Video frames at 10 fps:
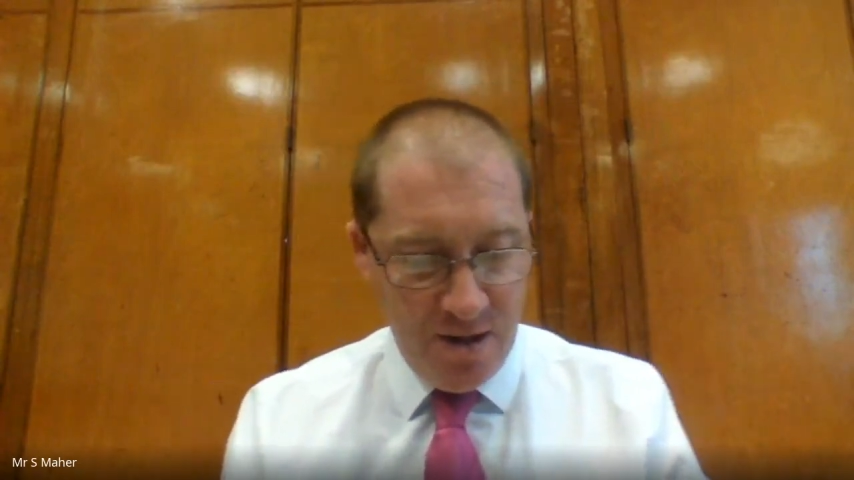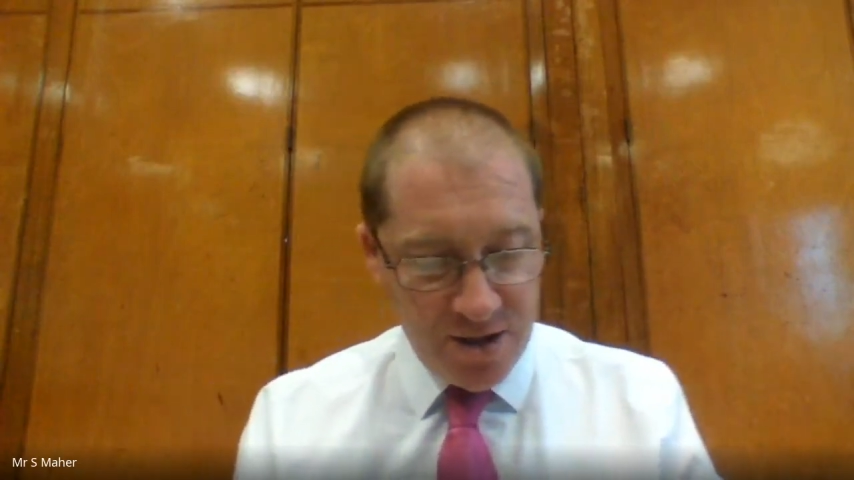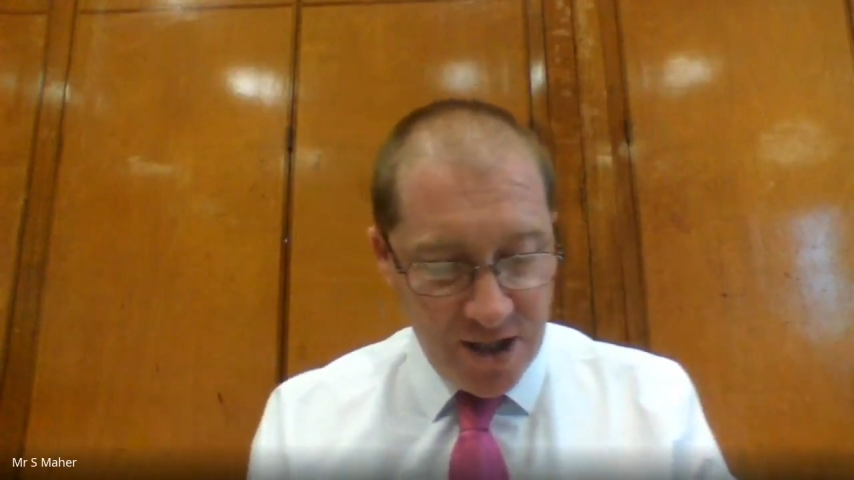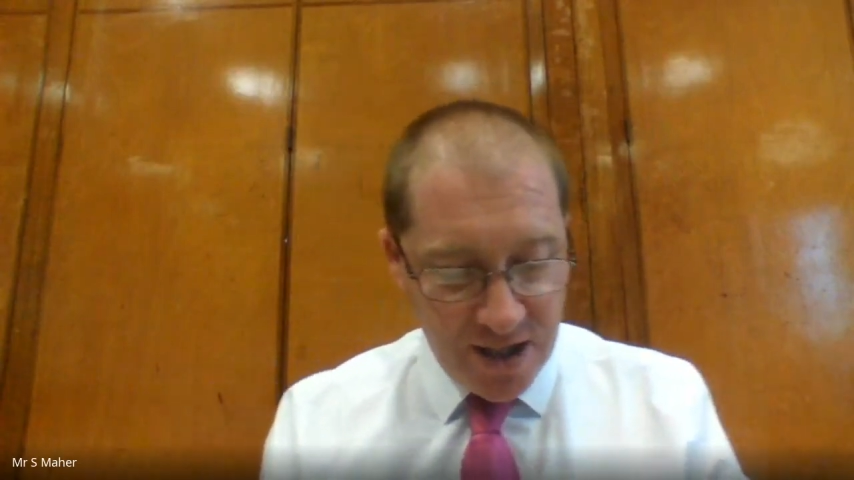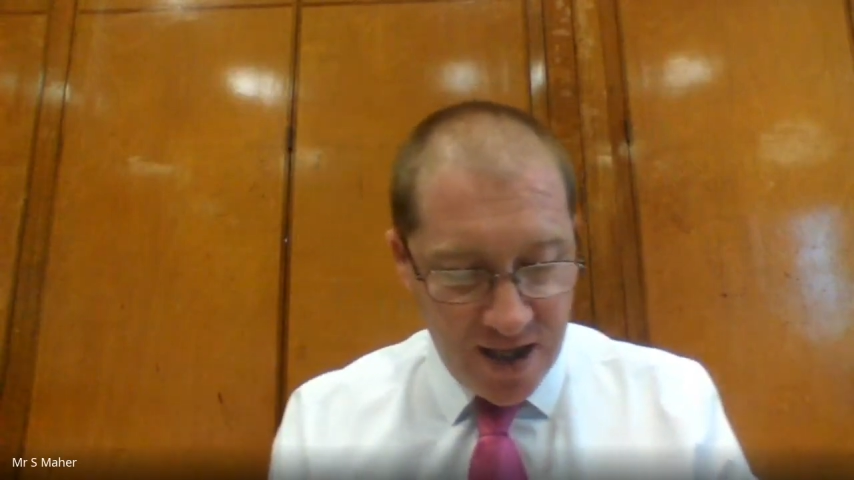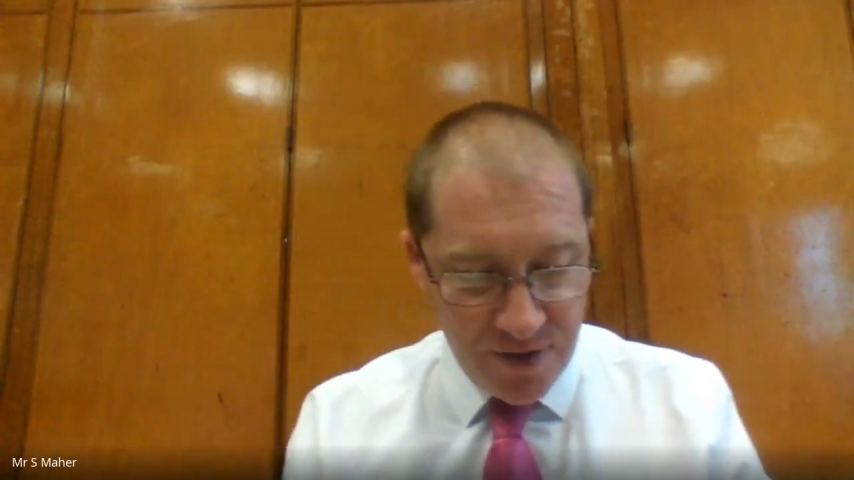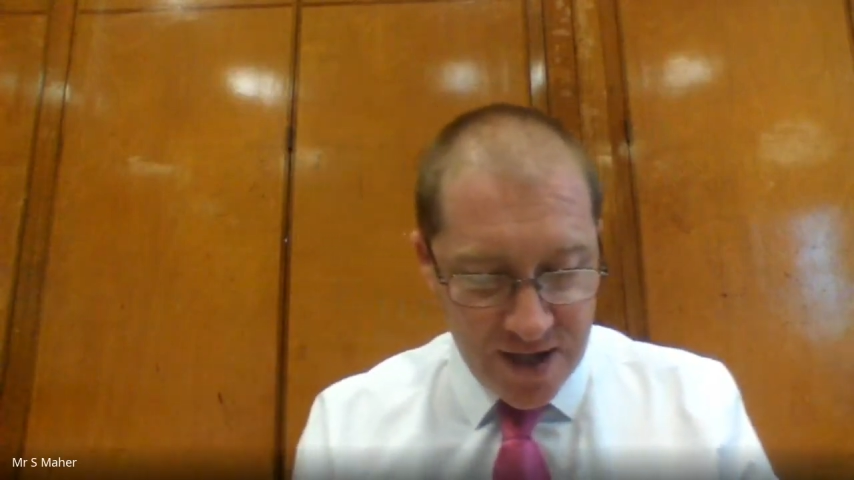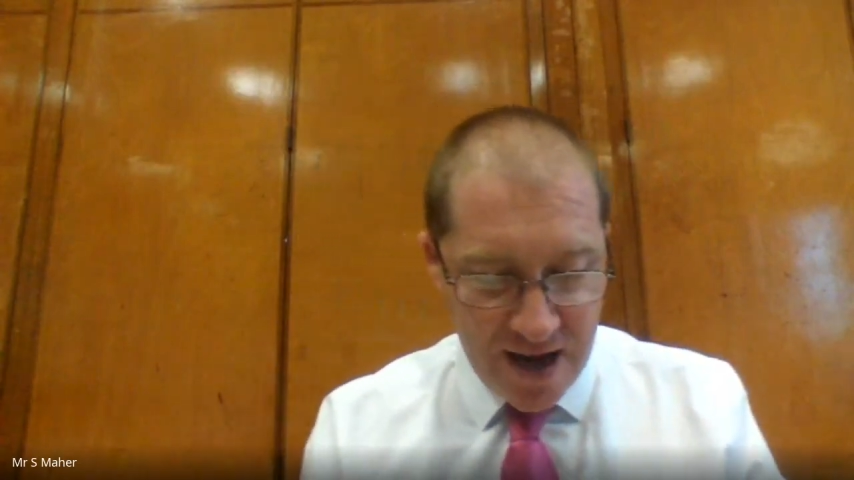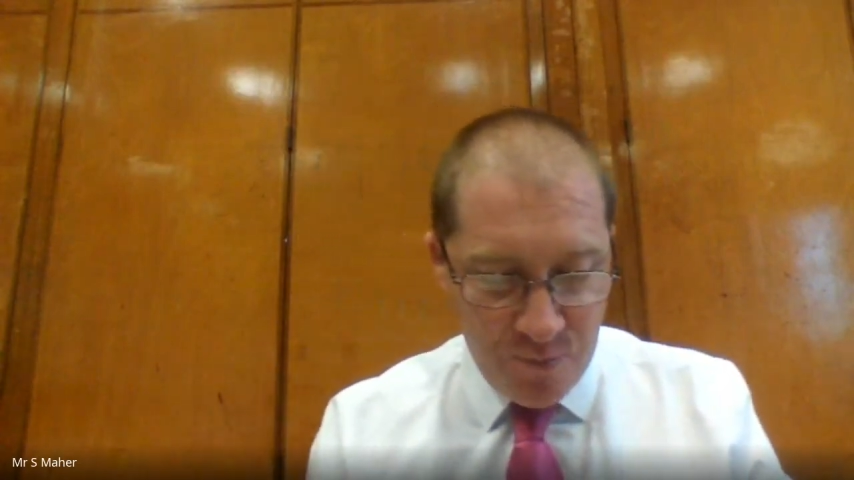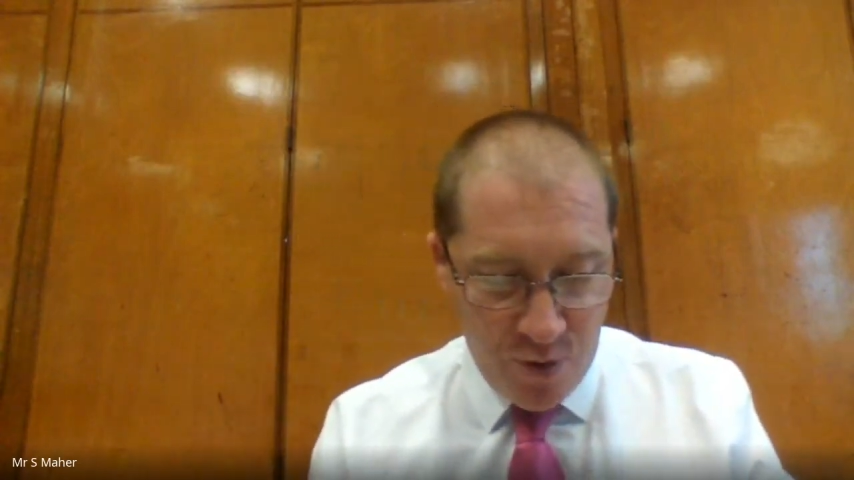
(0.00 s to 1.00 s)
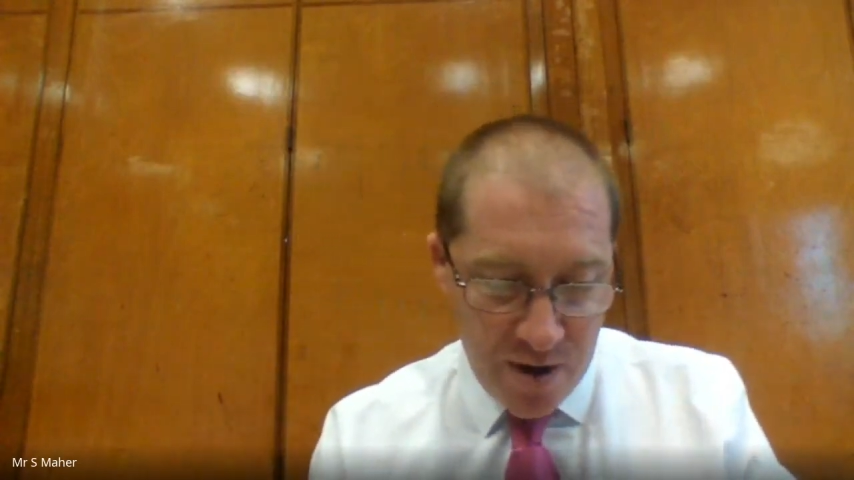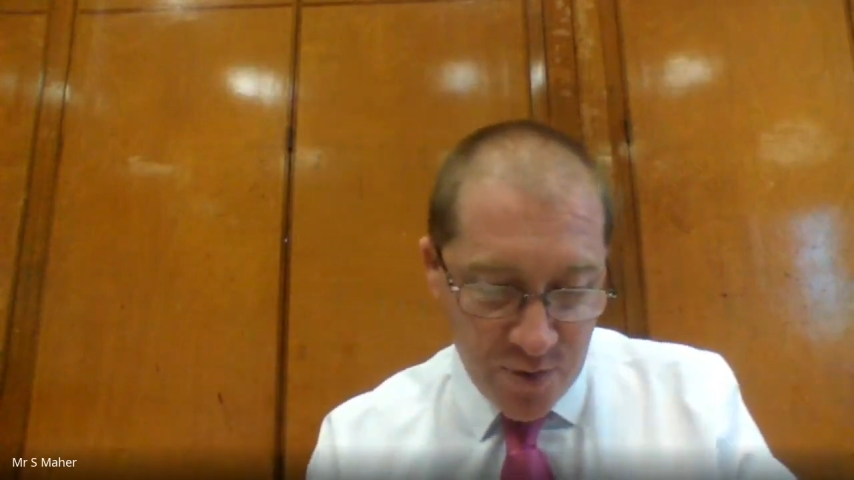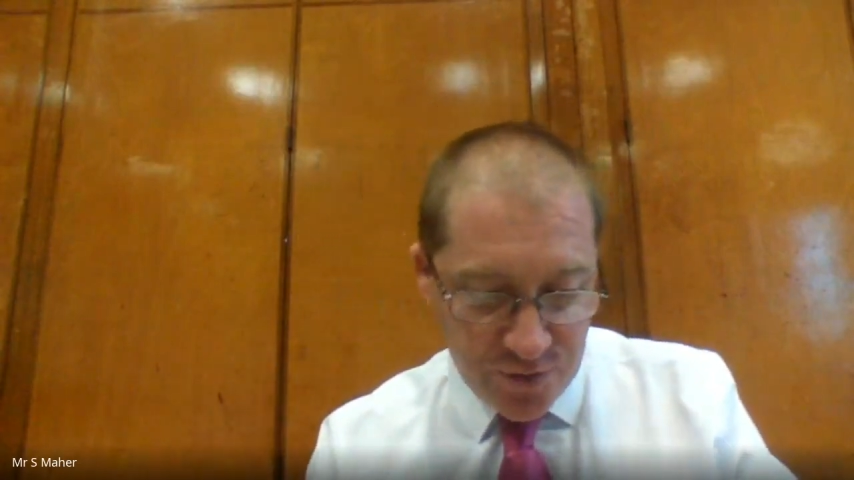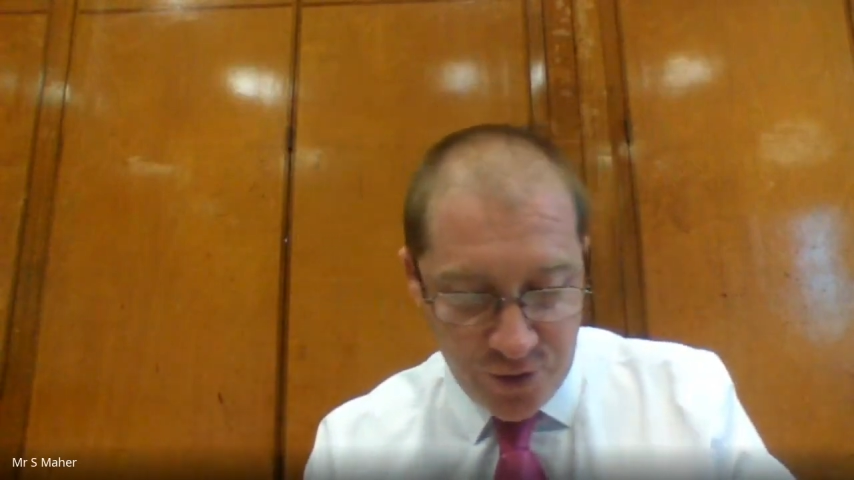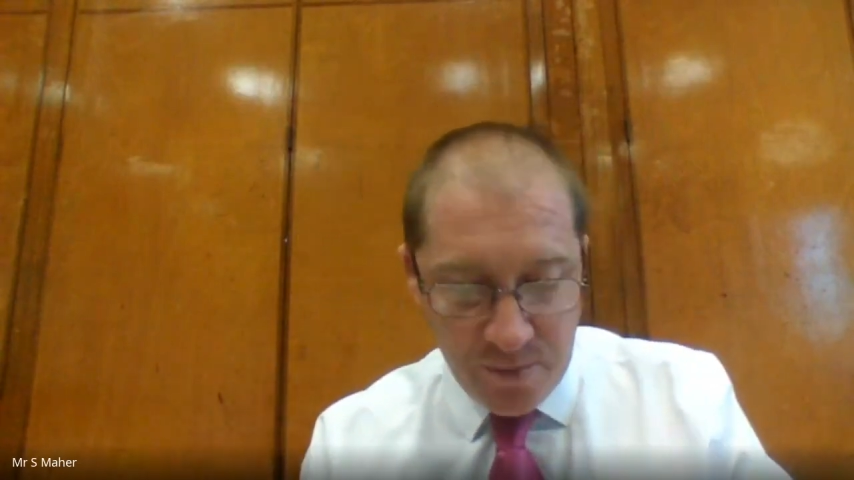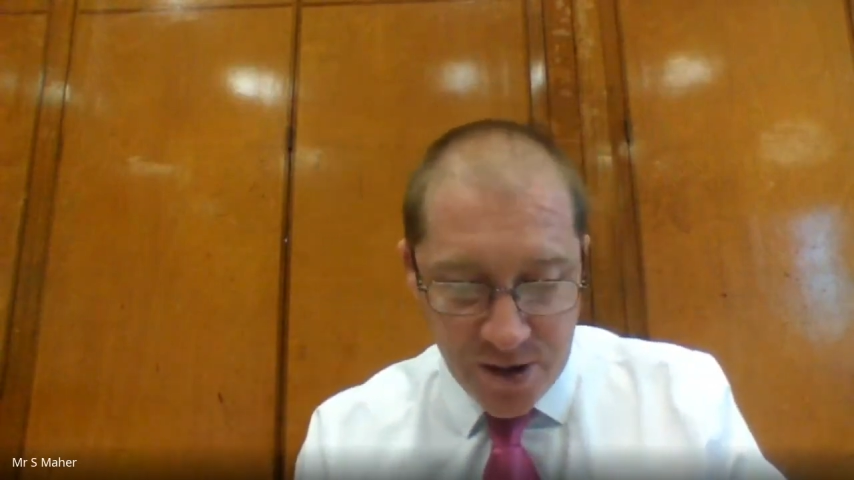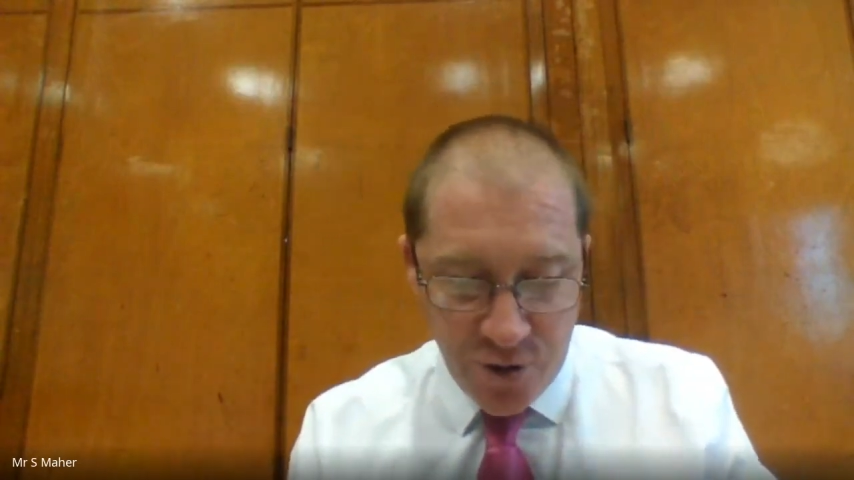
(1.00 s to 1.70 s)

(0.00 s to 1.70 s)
I didn't give a damn where he was from.